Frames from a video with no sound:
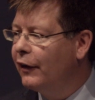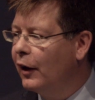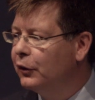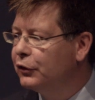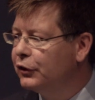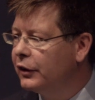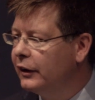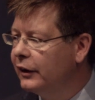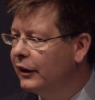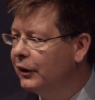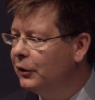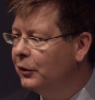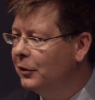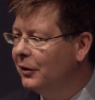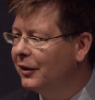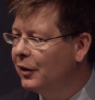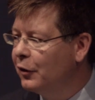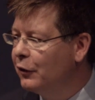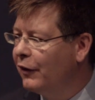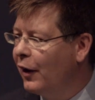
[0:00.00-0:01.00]
voting, who
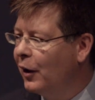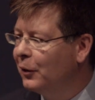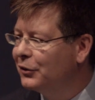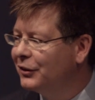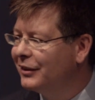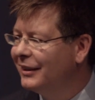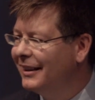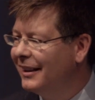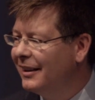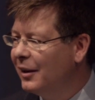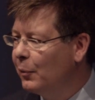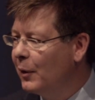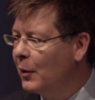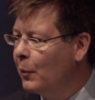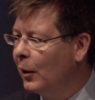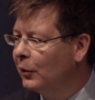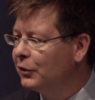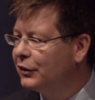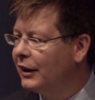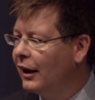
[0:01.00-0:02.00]
vote, we
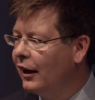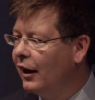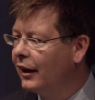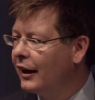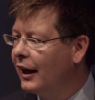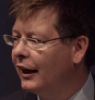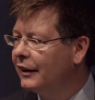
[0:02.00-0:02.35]
won't tell our